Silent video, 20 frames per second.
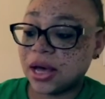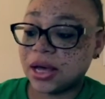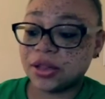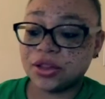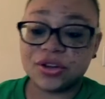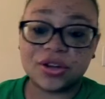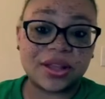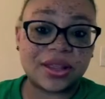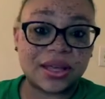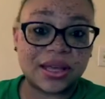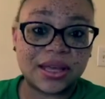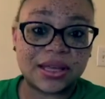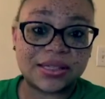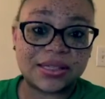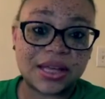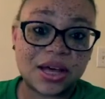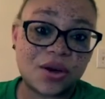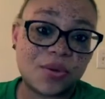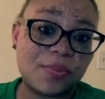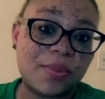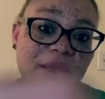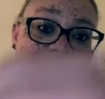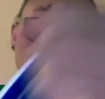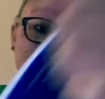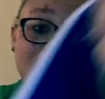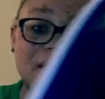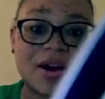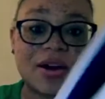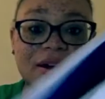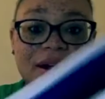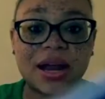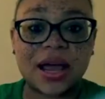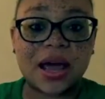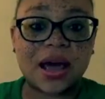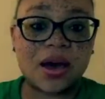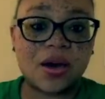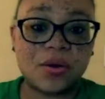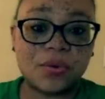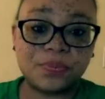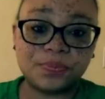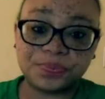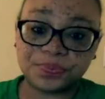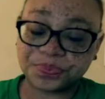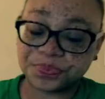Look at the kids, how big they are now.